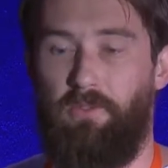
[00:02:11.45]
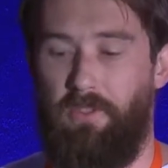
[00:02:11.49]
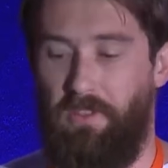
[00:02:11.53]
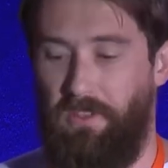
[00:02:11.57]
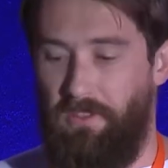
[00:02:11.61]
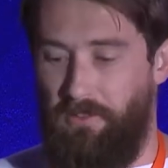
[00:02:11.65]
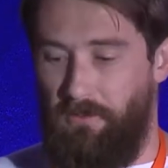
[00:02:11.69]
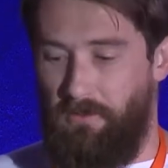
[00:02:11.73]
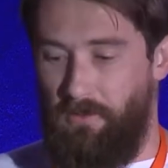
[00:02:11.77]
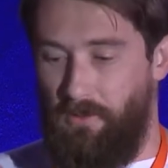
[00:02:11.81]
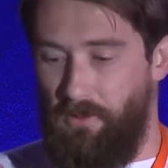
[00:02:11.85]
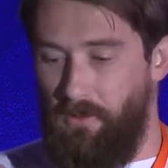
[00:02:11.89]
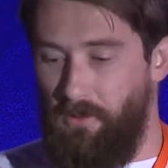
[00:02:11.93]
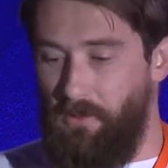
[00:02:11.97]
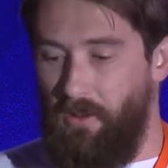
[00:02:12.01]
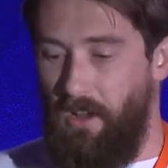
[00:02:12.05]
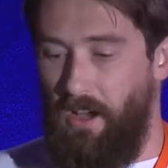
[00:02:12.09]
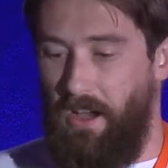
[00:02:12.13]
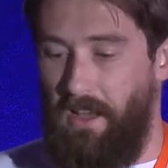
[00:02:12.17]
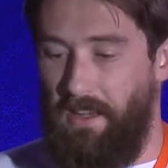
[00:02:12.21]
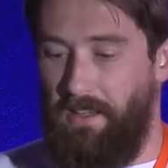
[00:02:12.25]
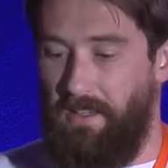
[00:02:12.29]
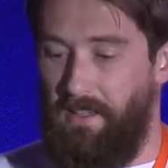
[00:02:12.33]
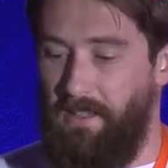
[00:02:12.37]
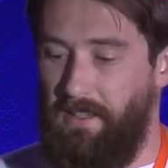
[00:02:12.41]
These are all
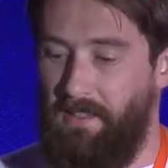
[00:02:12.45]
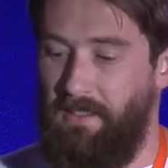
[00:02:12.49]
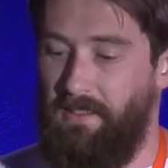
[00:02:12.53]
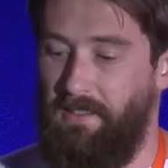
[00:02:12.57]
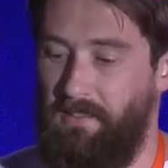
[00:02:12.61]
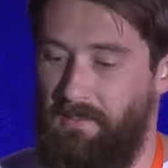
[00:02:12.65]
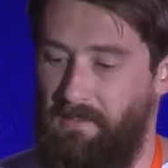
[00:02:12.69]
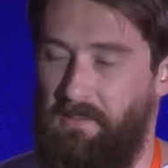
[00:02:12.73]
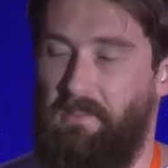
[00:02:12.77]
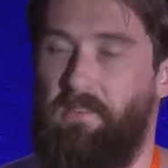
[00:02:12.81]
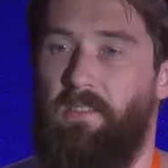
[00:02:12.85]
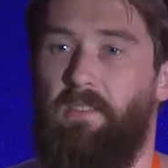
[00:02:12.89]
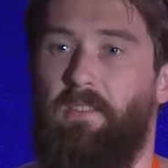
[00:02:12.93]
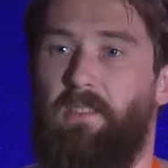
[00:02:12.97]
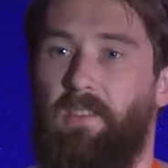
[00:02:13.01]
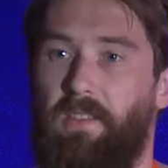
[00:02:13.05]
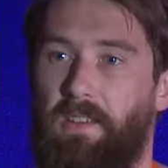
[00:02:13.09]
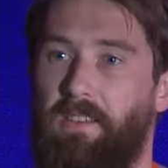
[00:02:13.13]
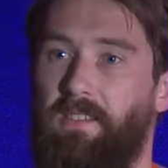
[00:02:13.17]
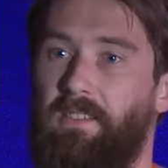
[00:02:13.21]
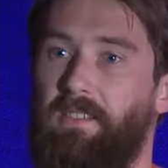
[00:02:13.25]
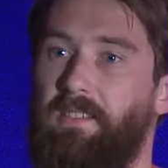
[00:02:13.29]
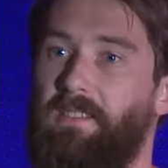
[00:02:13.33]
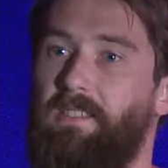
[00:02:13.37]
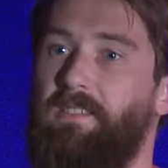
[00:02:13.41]
like
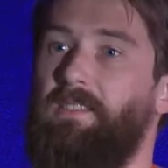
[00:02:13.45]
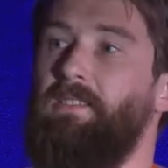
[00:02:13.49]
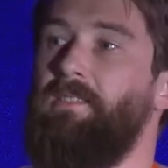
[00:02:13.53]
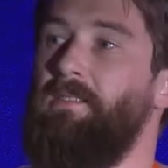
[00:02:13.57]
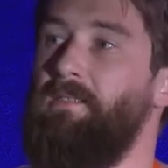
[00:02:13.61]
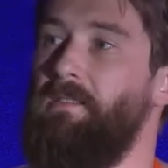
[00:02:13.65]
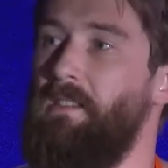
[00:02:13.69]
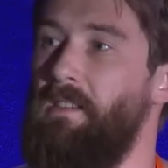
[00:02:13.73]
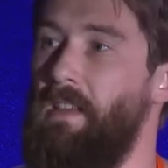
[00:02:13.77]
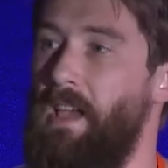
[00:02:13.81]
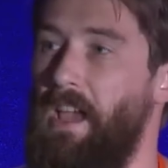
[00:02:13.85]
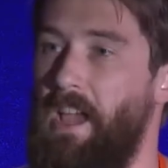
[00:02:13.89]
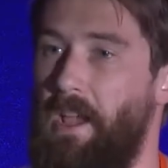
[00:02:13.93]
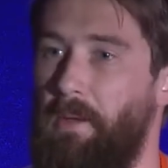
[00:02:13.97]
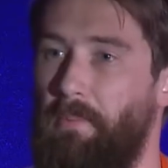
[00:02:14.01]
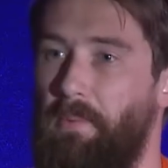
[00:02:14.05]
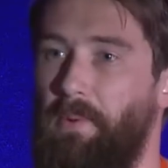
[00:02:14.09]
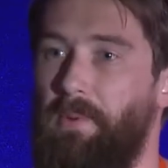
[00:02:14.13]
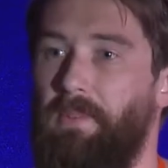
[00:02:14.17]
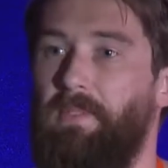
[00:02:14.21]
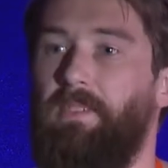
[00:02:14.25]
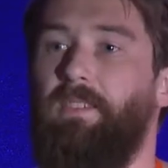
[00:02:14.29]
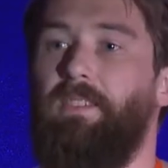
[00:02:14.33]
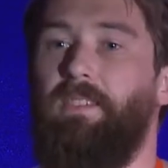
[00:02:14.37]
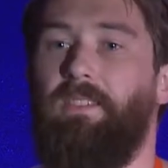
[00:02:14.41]
things
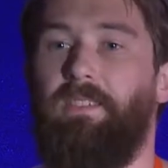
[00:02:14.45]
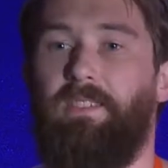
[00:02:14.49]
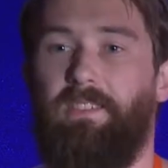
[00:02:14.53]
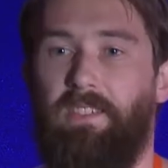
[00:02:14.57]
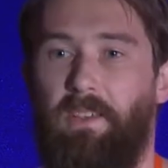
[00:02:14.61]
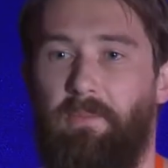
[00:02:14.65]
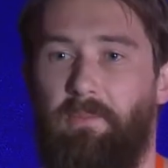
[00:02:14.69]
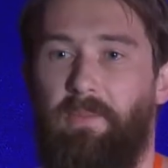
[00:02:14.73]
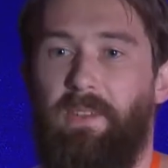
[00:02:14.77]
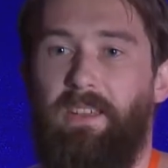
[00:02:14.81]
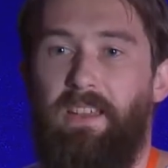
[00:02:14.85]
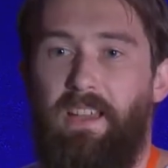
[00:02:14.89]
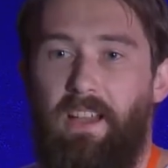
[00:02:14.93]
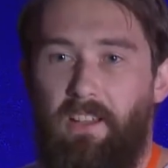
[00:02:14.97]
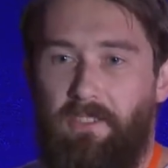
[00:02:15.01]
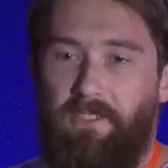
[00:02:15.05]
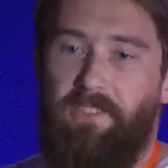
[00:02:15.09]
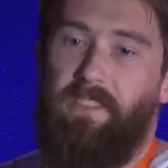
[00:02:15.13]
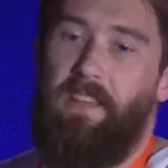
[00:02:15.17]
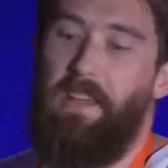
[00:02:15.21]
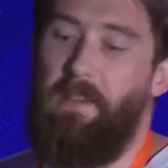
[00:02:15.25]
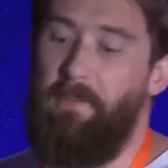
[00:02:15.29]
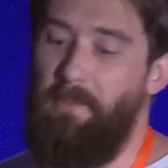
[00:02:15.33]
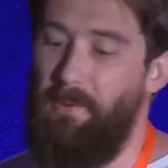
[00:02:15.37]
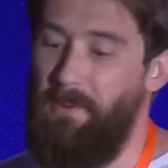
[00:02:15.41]
happened and something else
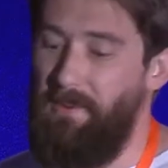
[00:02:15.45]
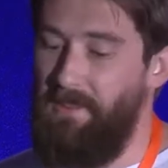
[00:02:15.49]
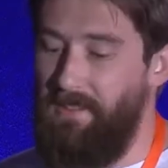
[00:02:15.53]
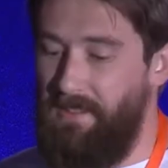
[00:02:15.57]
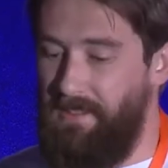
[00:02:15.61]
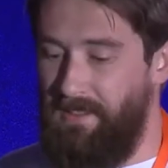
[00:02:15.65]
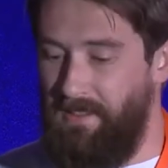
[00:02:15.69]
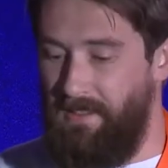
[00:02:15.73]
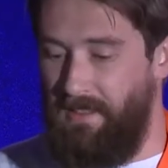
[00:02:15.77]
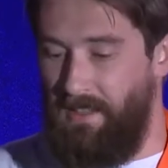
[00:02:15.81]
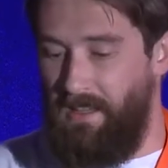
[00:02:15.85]
happened.